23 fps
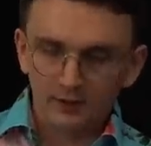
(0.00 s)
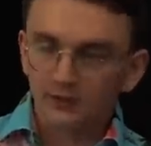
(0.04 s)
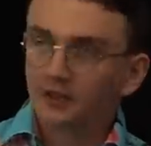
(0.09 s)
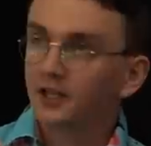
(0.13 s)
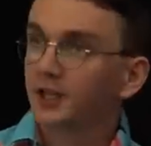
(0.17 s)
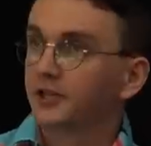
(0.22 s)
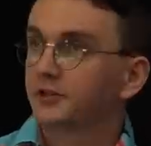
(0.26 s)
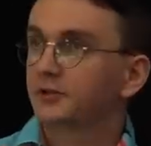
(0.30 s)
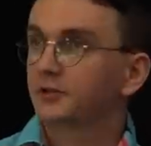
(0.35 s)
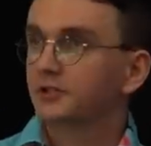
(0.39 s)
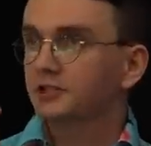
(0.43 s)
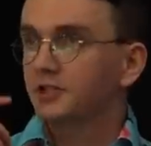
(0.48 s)

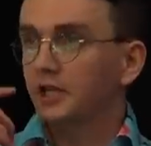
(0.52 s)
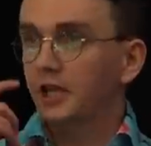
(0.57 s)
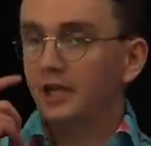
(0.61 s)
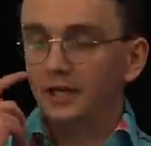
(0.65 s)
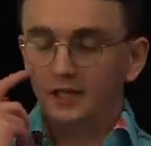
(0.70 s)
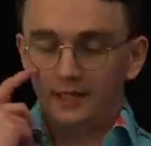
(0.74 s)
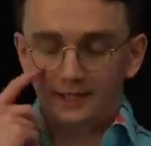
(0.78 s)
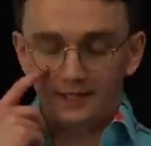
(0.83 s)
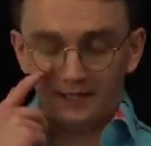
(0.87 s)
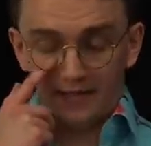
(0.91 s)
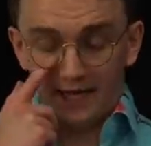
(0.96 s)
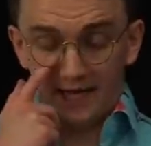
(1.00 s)
This was
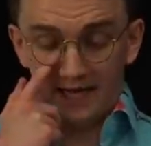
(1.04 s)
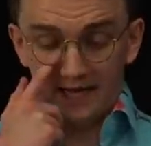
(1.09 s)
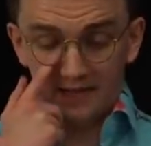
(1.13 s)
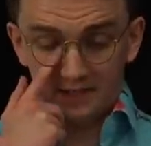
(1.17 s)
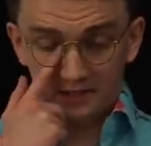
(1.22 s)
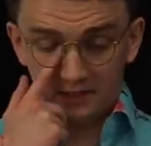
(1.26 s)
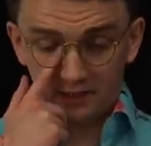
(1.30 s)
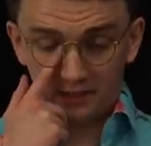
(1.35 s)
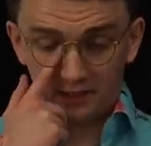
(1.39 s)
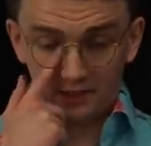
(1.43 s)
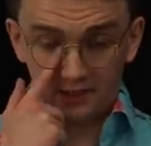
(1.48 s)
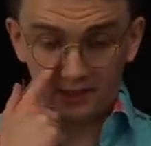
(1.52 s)
certainly the case
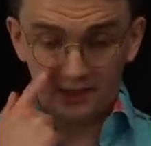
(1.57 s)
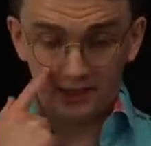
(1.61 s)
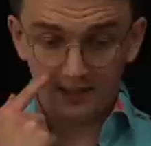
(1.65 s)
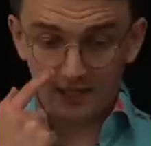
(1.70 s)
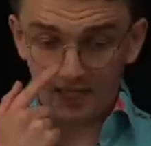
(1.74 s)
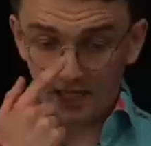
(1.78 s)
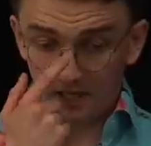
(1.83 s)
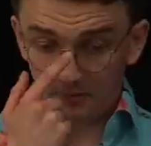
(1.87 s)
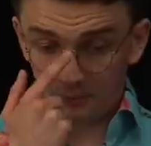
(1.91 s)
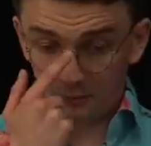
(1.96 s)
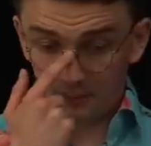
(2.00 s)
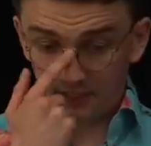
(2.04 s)
at
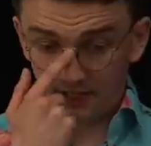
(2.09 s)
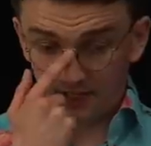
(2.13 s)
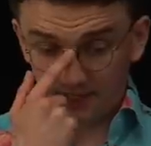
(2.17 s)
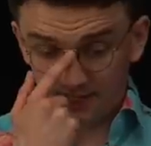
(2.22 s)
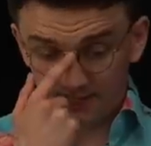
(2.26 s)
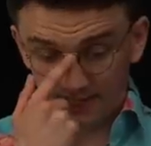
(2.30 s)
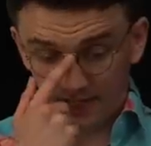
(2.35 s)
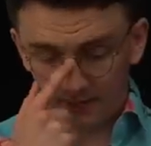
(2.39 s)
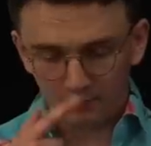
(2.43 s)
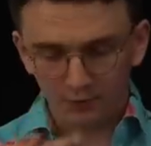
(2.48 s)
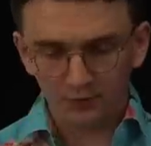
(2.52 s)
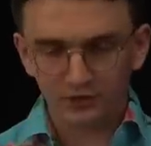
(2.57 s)
30 with the
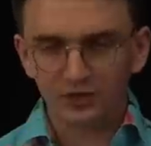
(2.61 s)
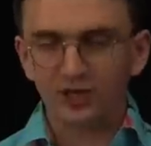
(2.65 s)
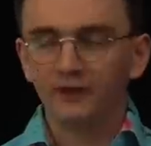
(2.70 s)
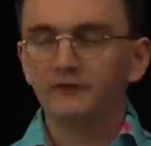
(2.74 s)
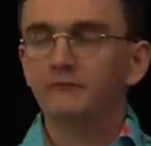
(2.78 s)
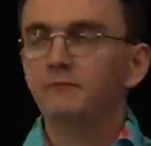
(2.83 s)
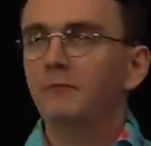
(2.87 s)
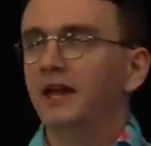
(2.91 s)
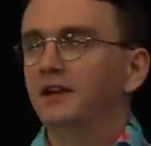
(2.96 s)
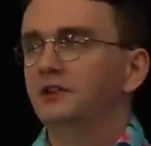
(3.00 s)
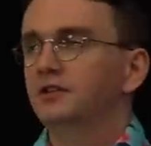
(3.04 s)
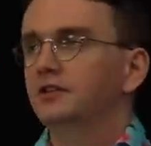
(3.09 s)
examples I've
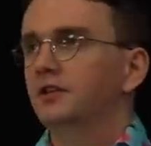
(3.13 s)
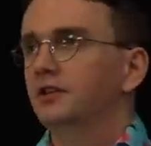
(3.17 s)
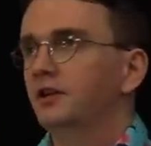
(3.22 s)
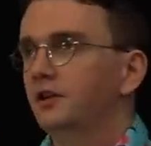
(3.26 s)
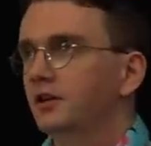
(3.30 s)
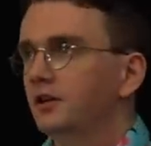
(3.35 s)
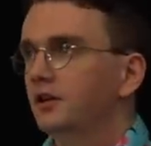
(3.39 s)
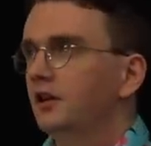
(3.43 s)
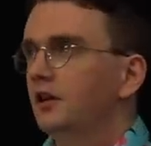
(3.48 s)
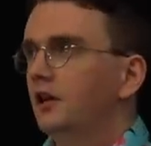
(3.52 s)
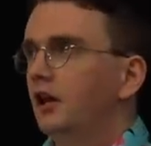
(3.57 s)
mentioned